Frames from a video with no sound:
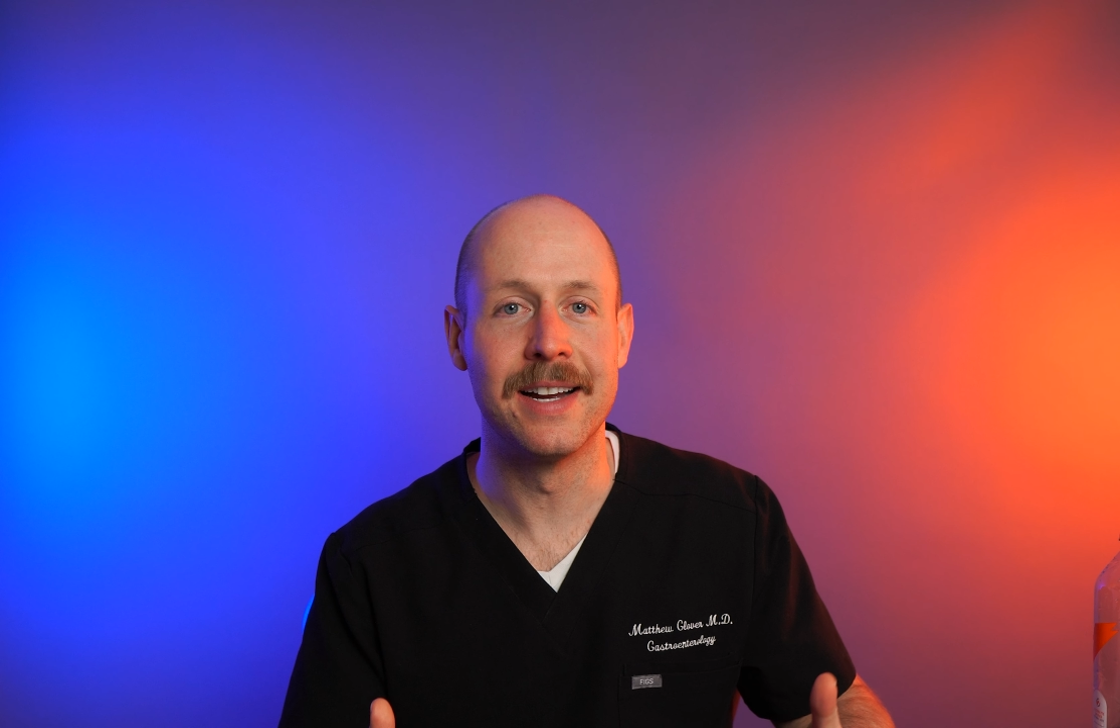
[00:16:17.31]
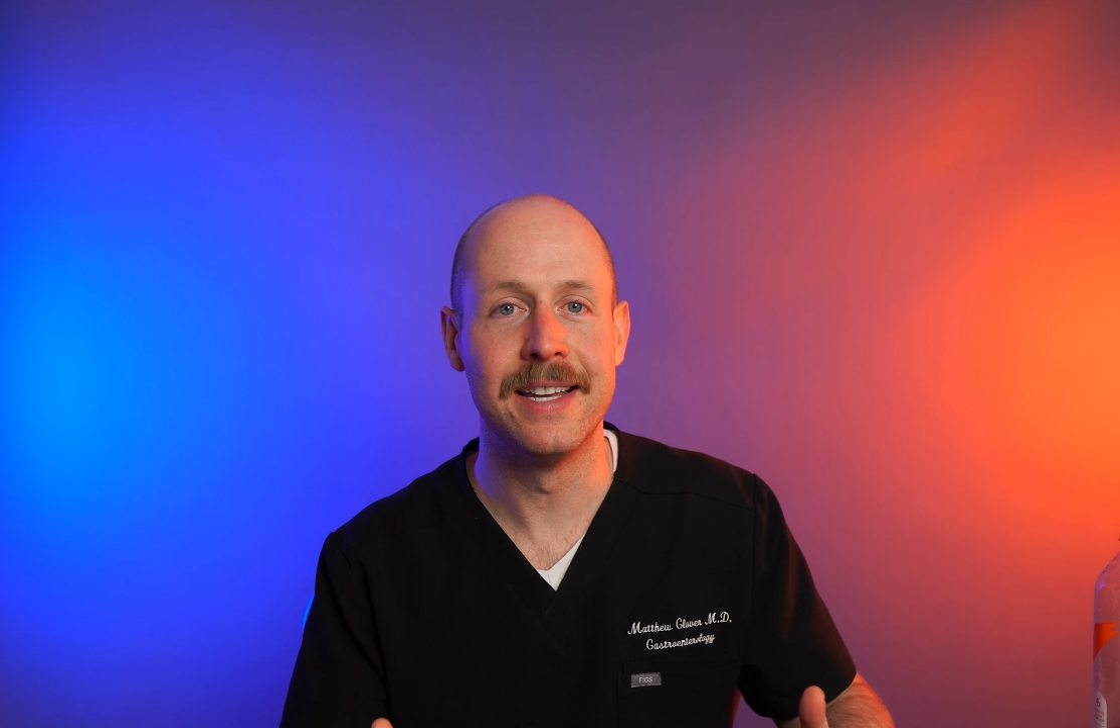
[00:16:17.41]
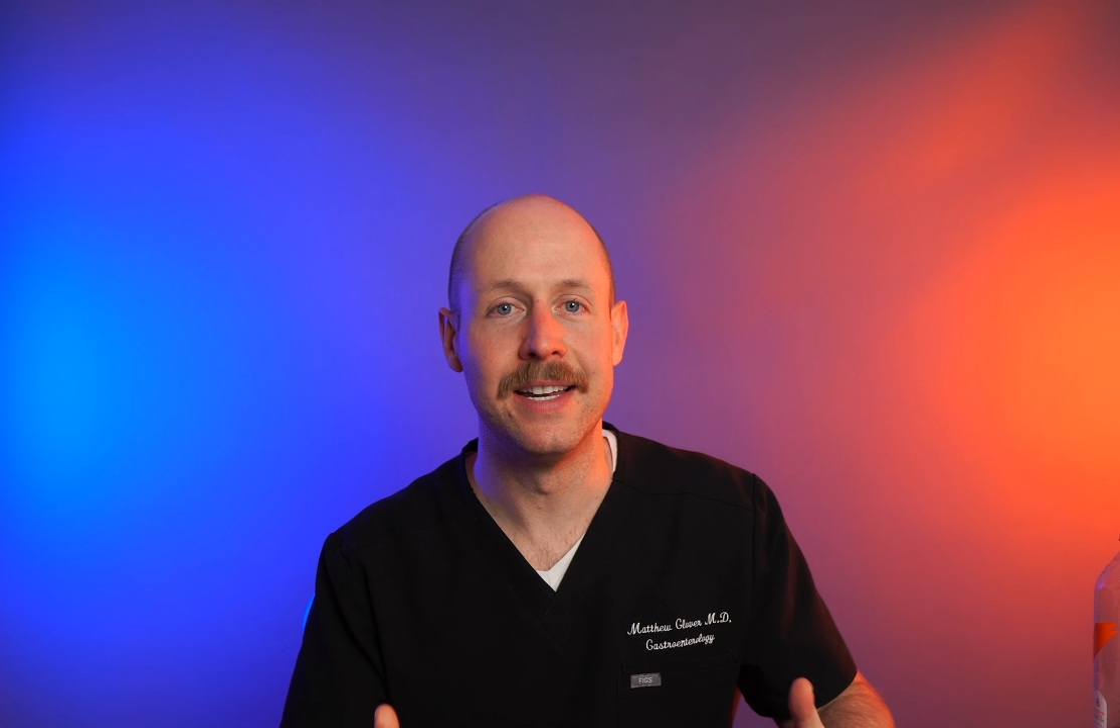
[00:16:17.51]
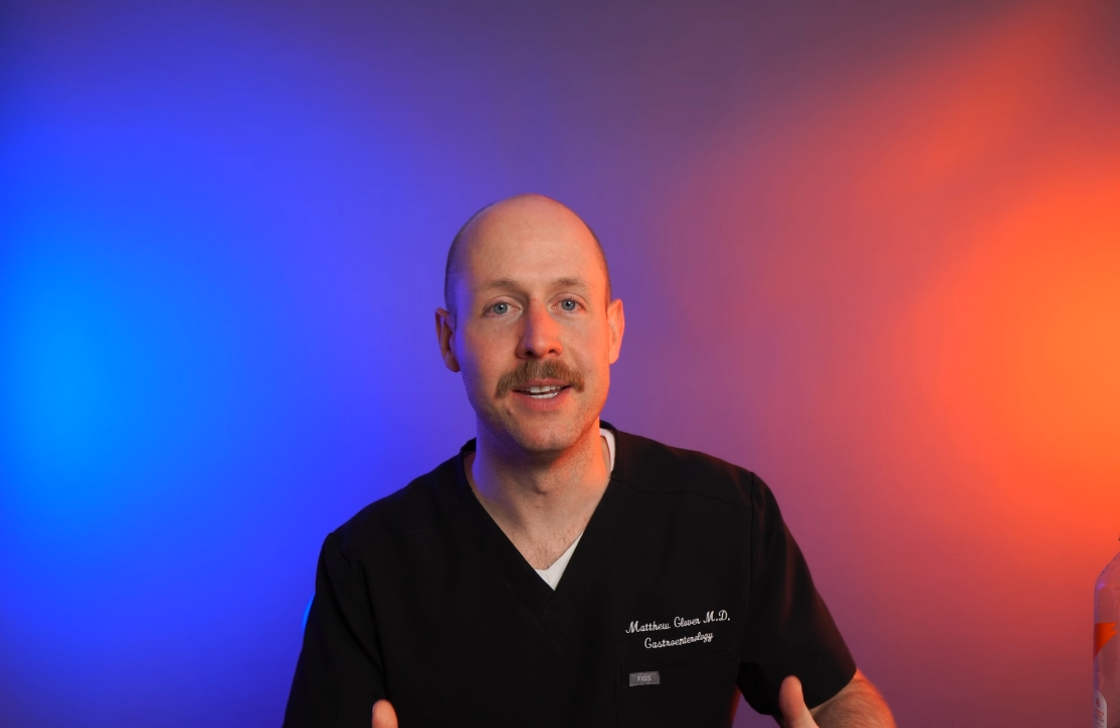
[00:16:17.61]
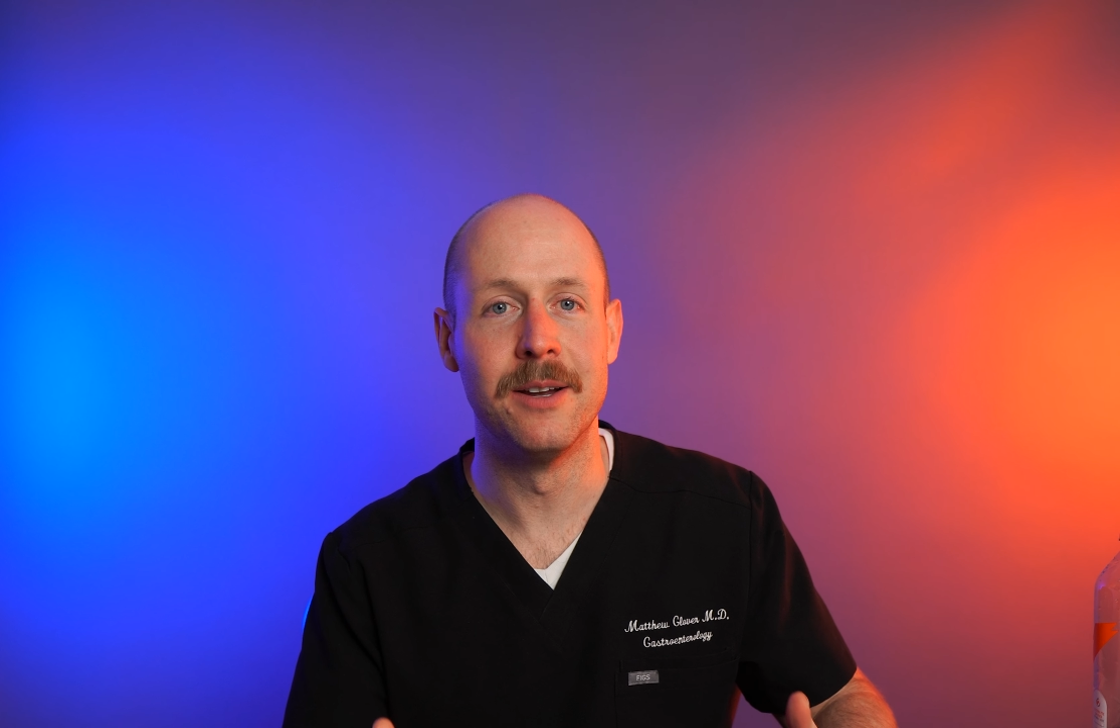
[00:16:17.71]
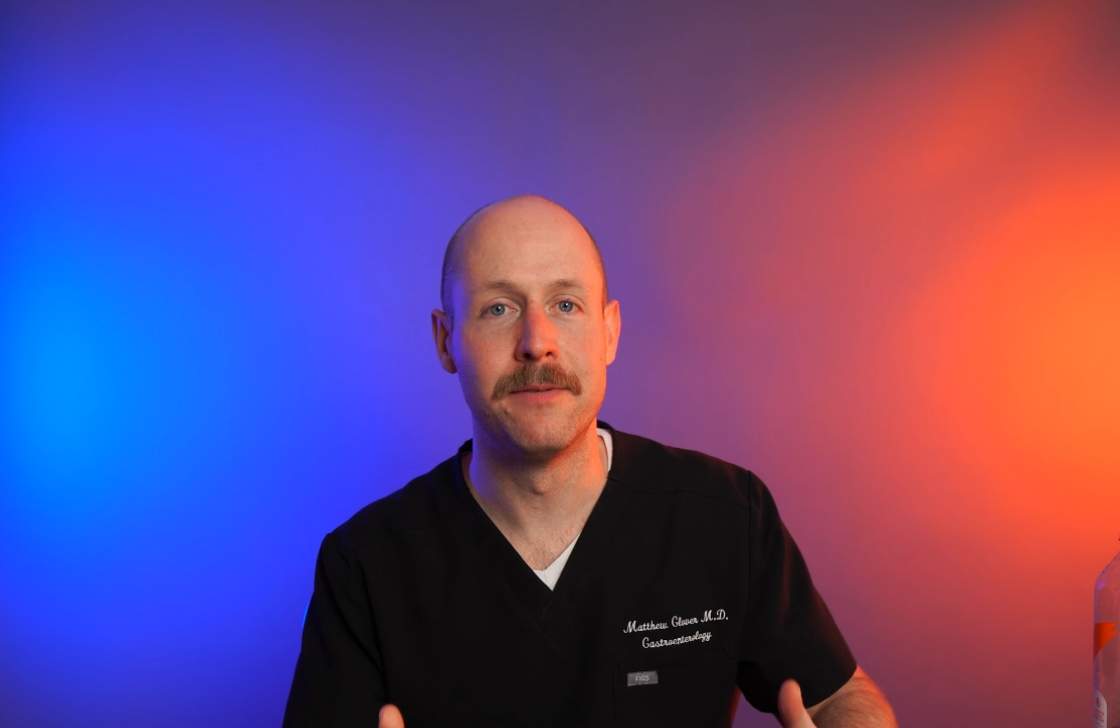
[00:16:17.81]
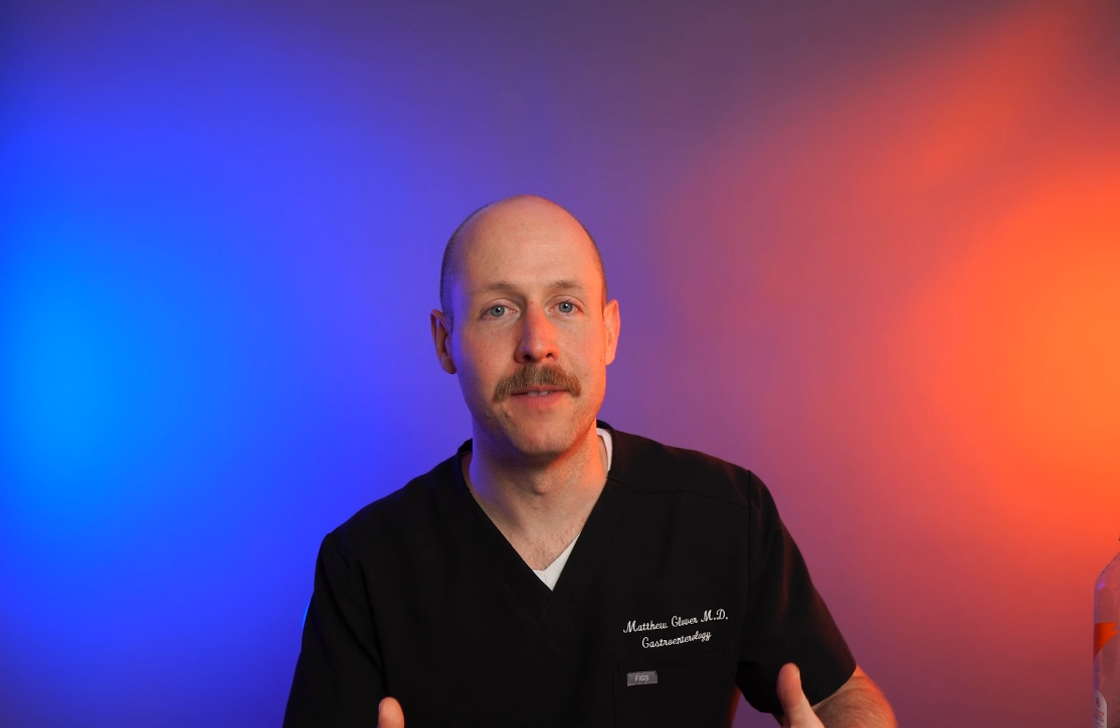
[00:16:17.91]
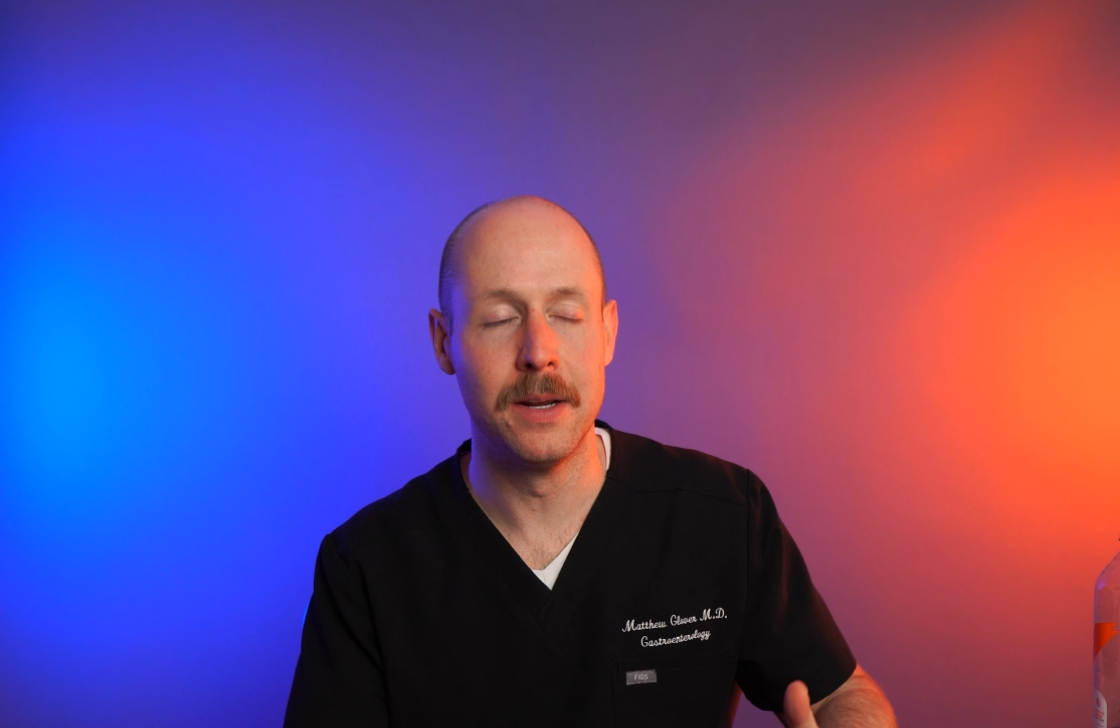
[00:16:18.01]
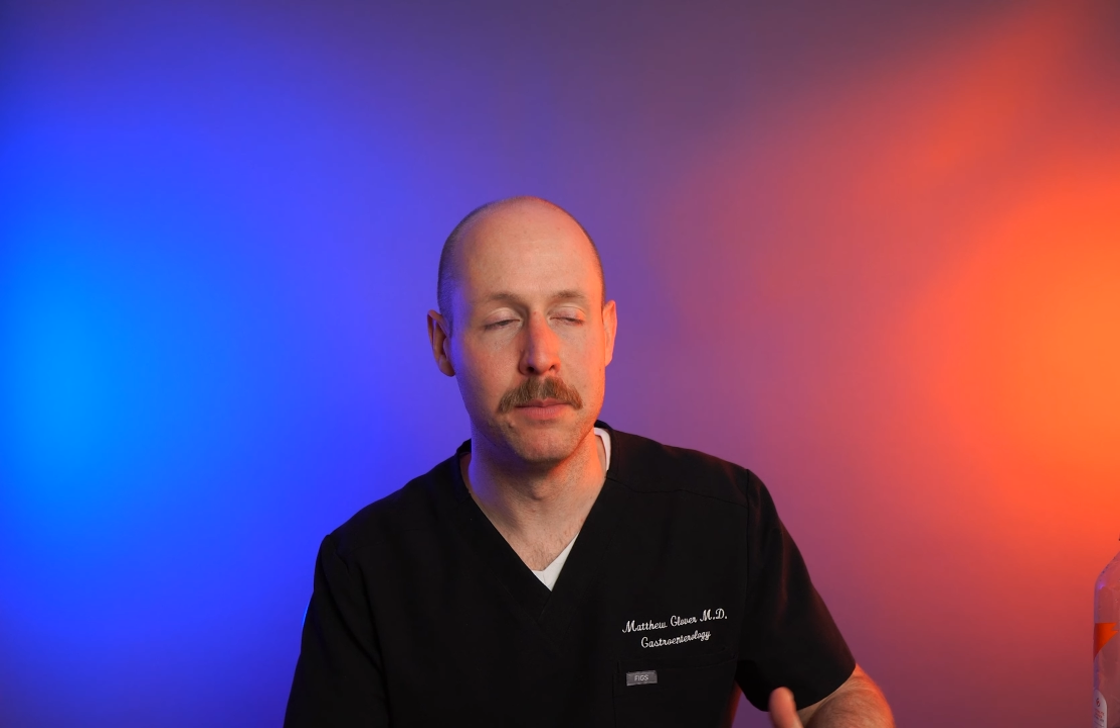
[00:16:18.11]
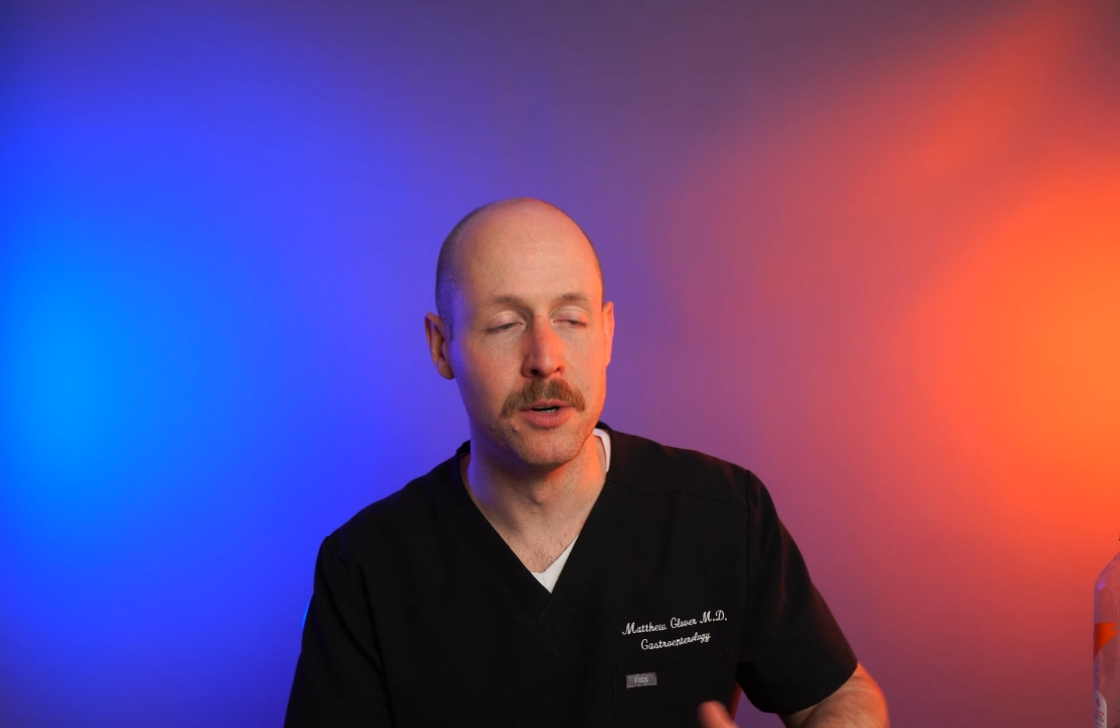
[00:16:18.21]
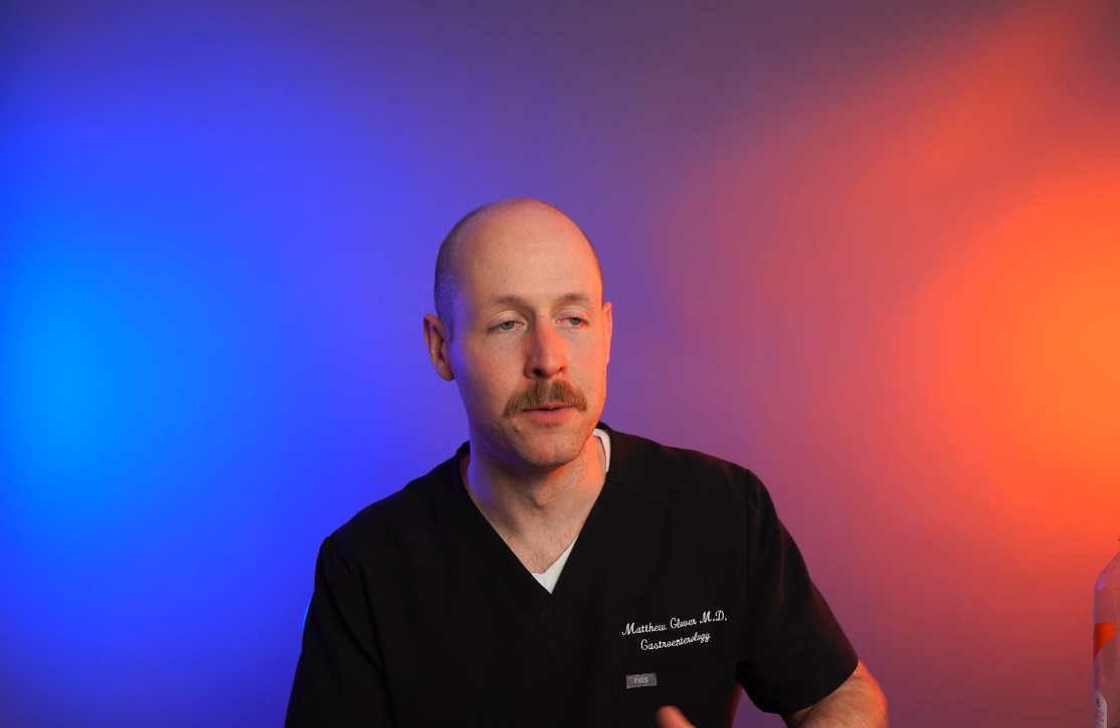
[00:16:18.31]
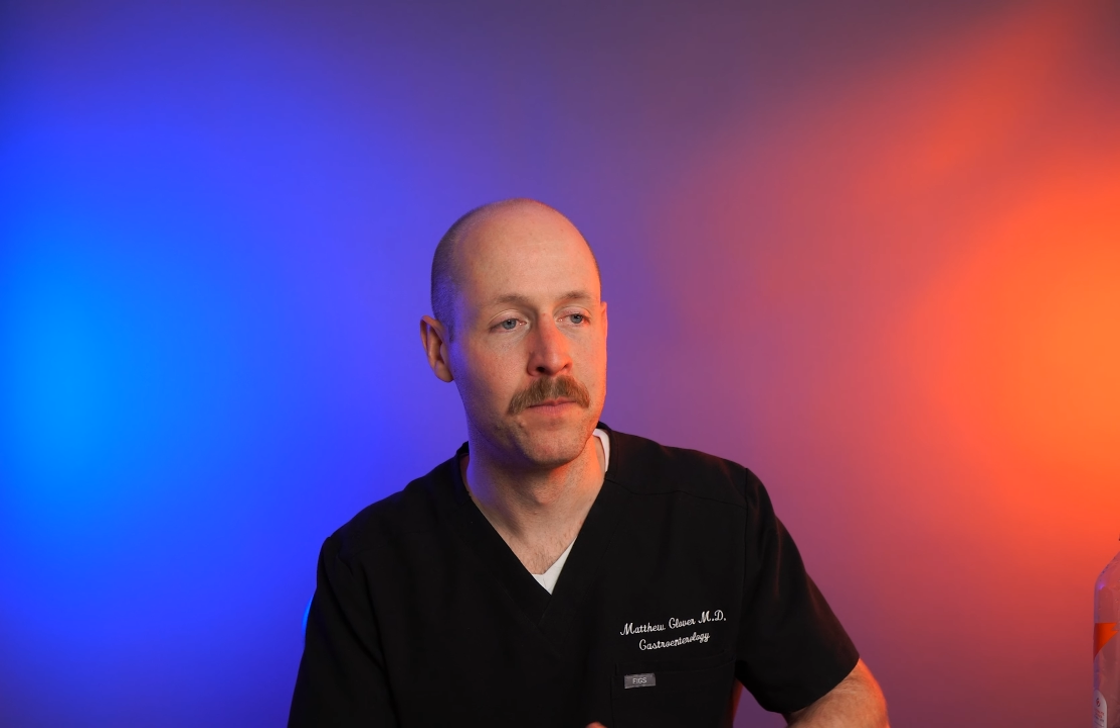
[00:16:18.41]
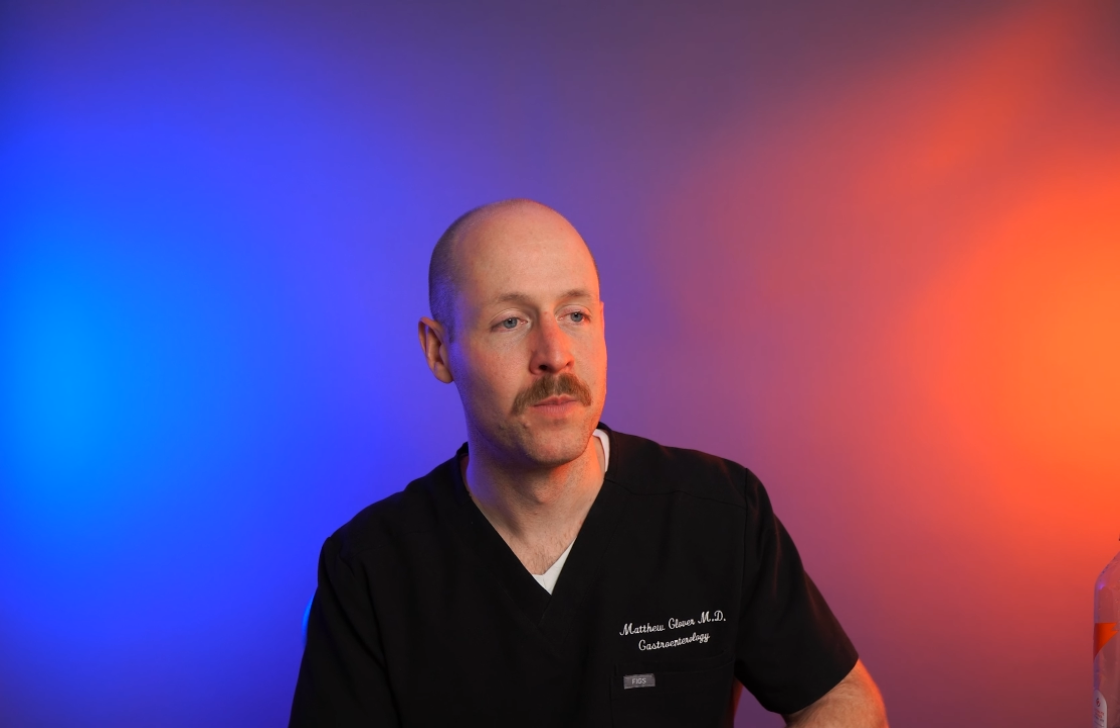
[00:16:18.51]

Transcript: getting enough fiber.